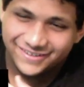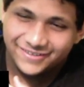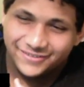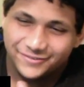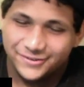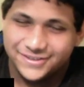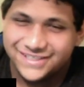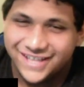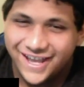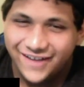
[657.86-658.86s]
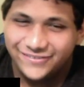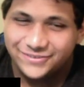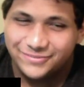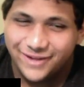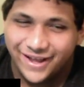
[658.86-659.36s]
Where's the
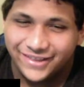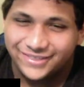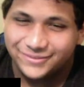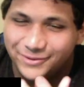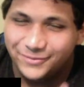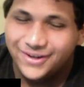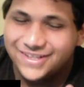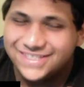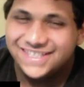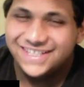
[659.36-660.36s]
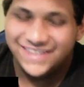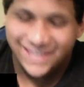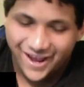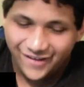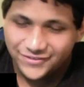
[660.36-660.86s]
aftermath? We want to see the
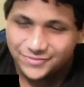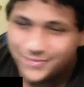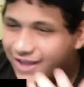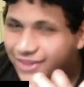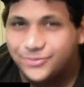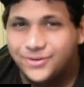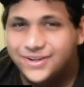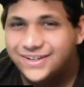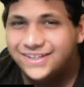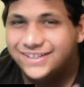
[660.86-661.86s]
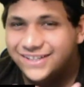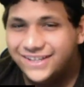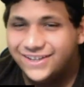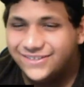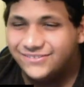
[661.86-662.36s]
aftermath. What did it
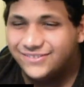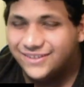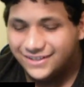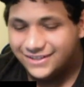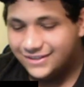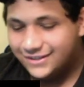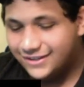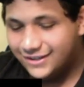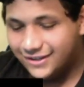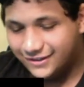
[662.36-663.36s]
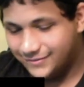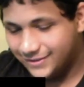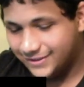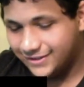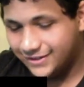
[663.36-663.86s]
leave? Oh my
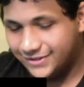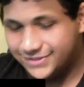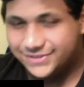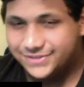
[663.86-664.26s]
gosh.